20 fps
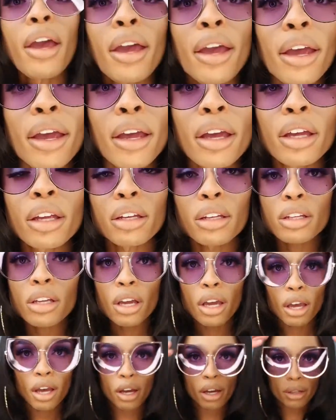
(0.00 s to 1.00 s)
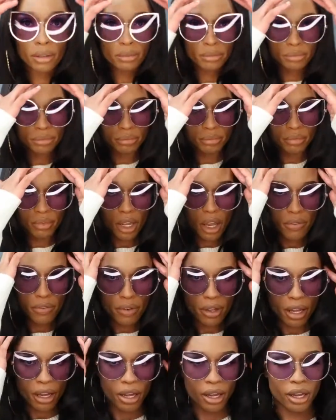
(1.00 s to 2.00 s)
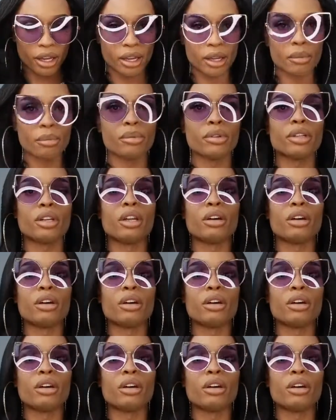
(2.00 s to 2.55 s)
and yeah, I feel like a hippie